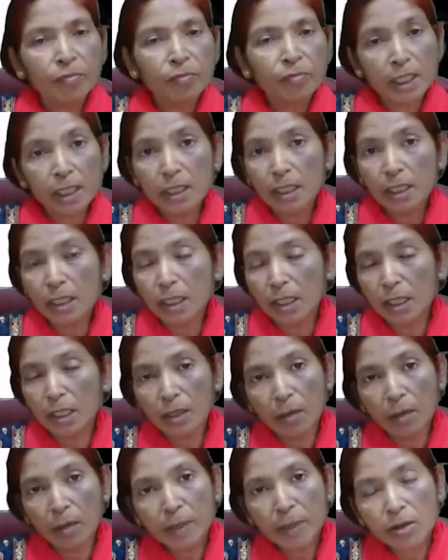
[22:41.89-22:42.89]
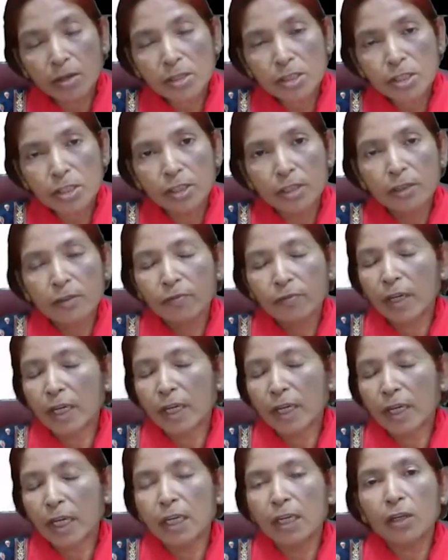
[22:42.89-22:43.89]
But in economic cost, we
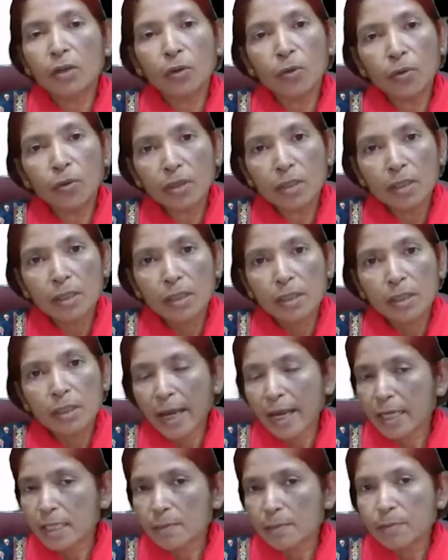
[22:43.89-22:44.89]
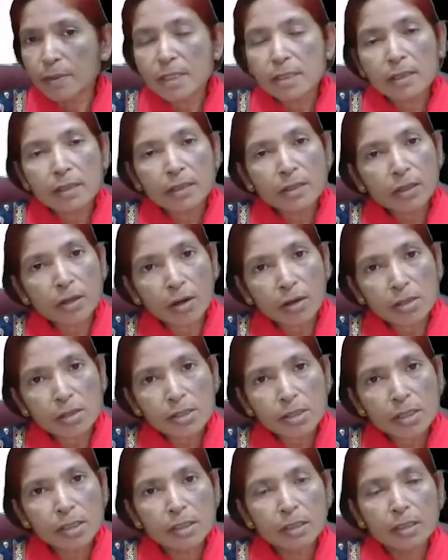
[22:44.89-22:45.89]
can include explicit
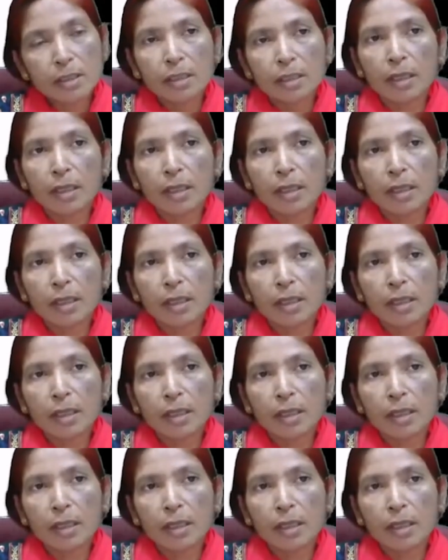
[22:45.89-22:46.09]
cost,